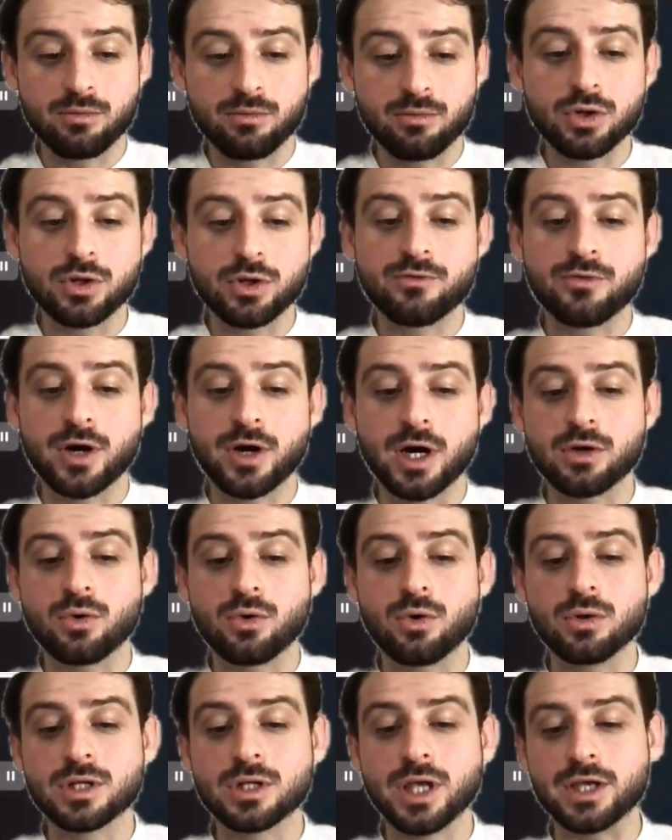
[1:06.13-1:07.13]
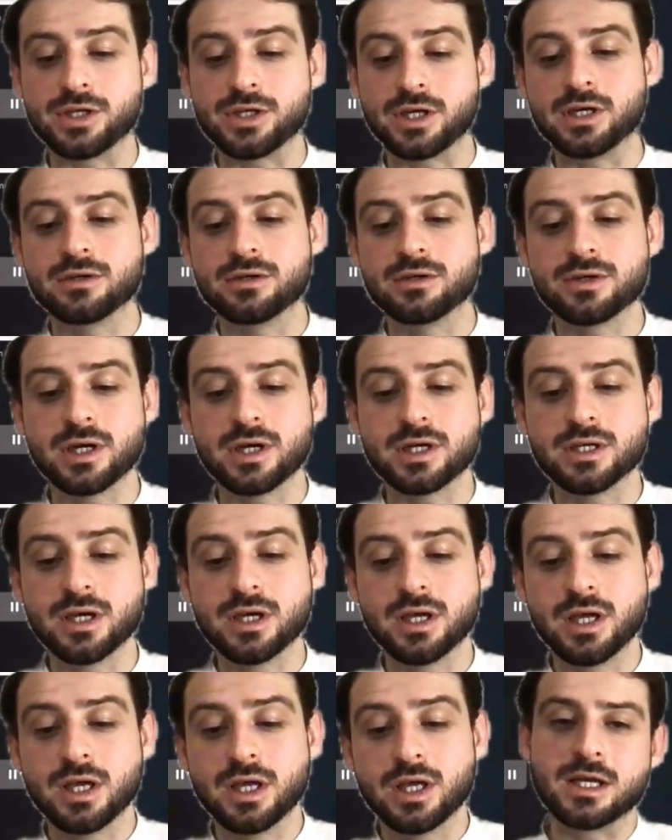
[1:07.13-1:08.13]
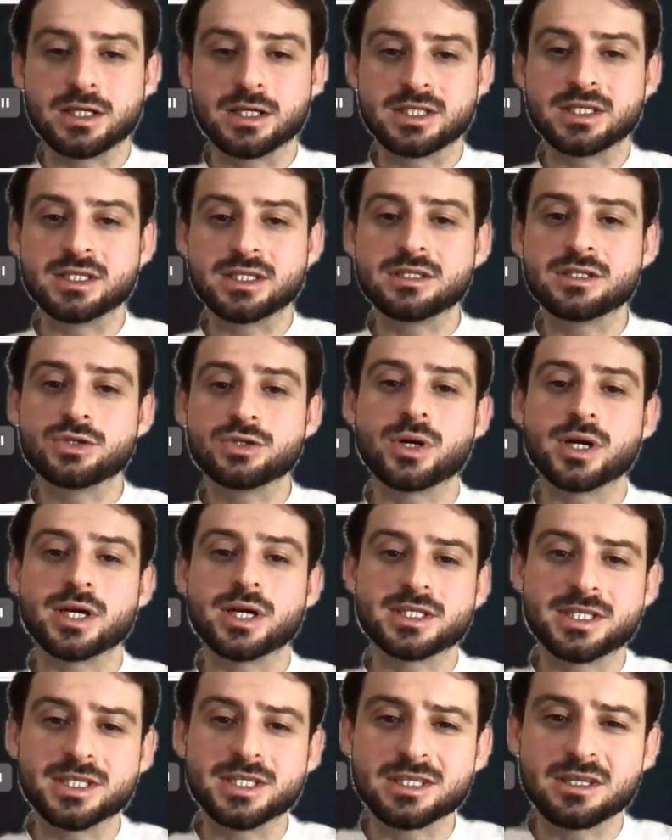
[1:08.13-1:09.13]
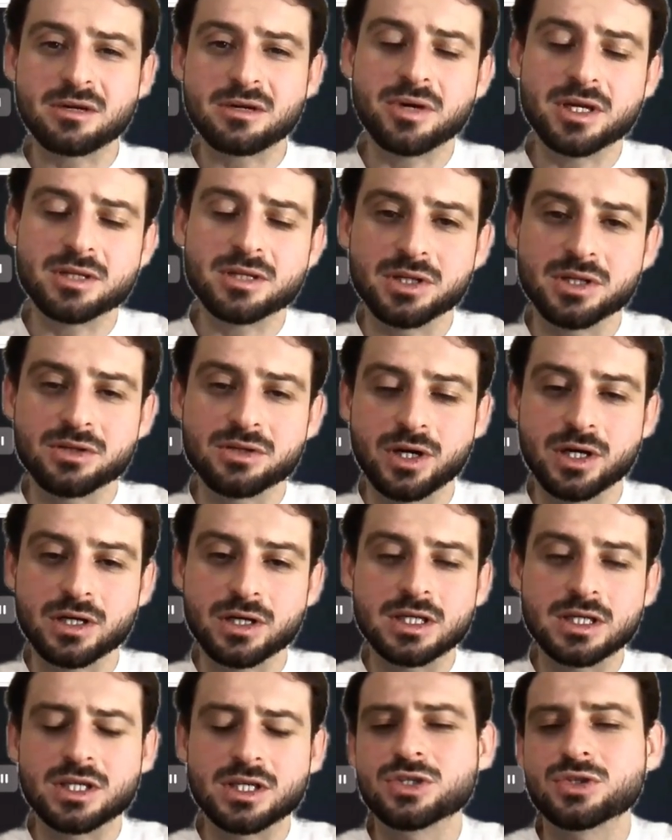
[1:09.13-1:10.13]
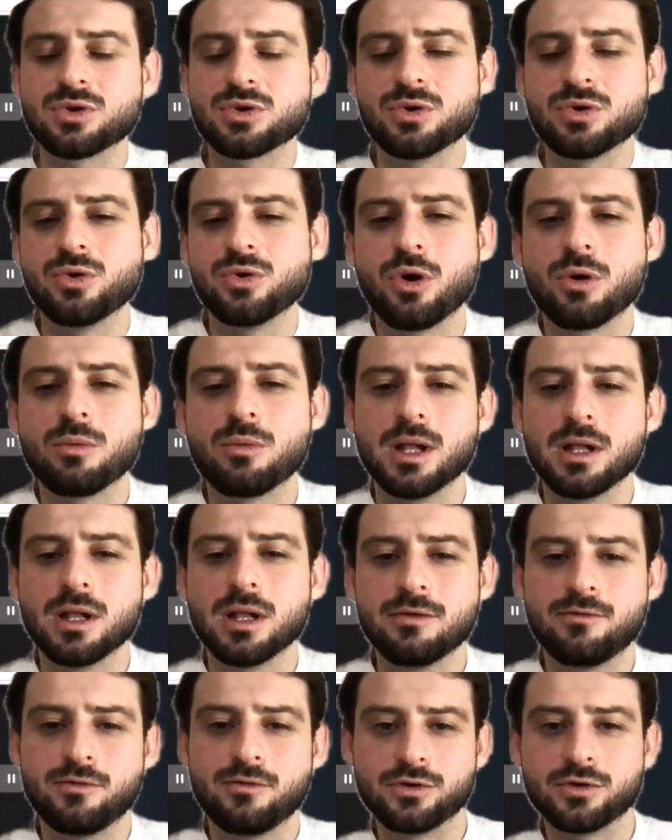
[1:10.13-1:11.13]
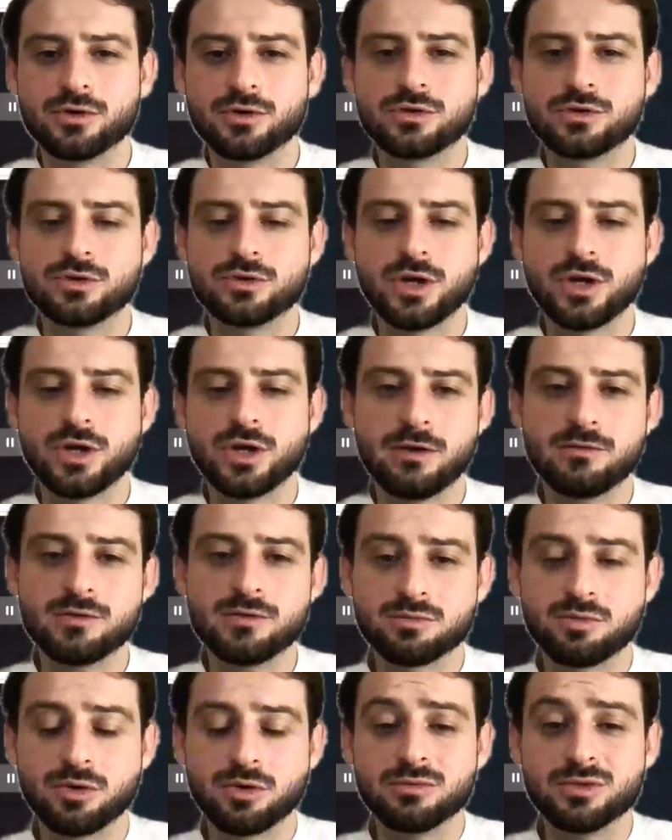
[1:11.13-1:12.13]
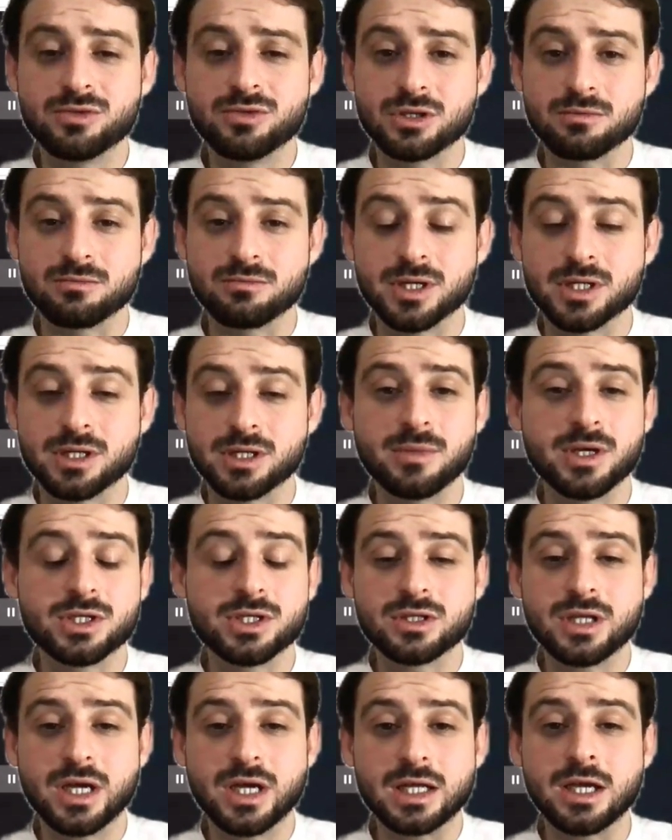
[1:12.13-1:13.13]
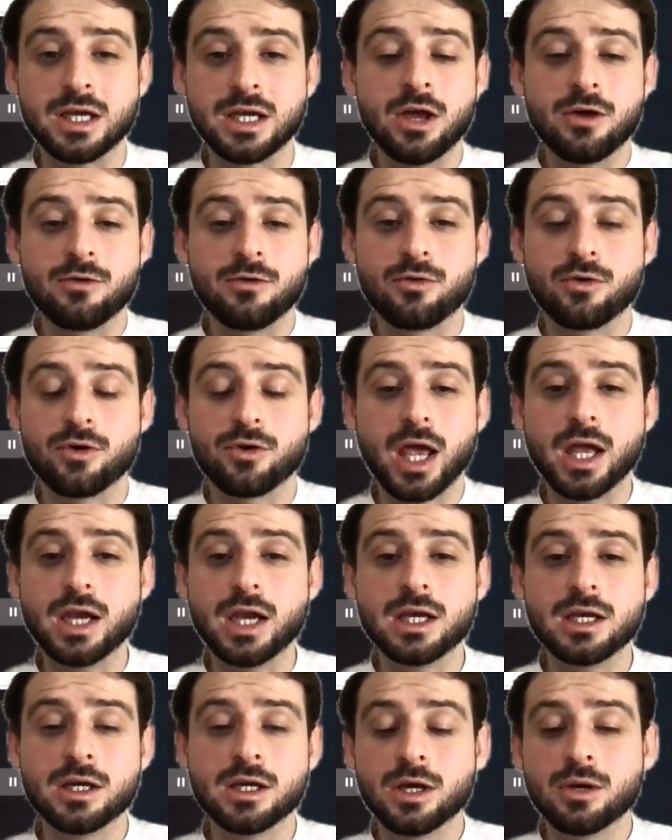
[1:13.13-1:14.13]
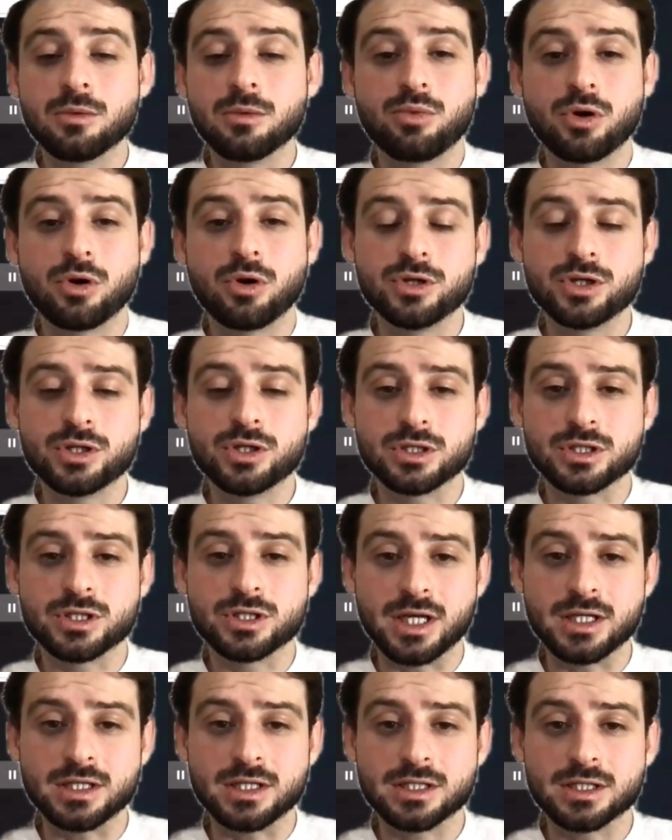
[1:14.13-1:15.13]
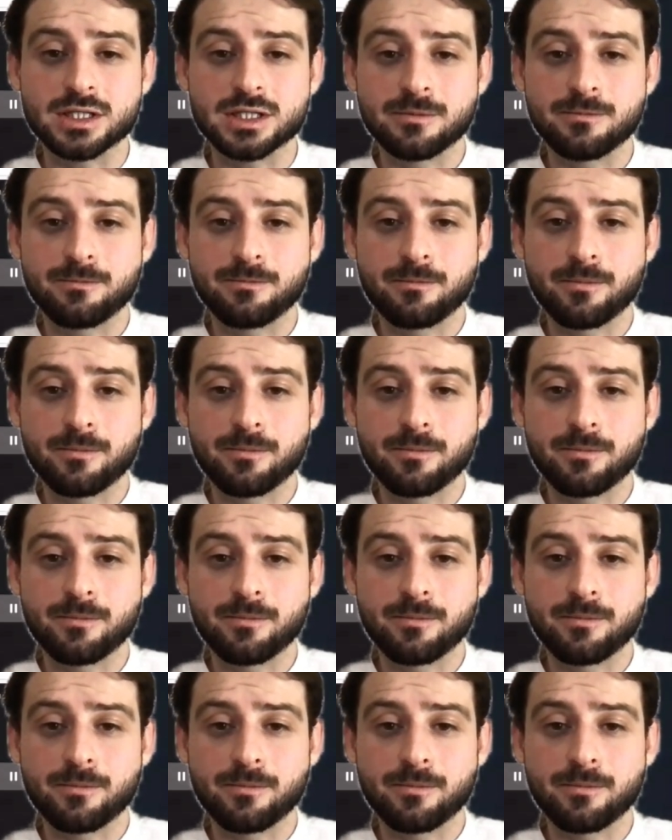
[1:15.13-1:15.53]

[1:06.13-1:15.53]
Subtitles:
modify all data, right? Since you are a system admin, right, it is so normal for you to have this permission. But imagine that for any permission sets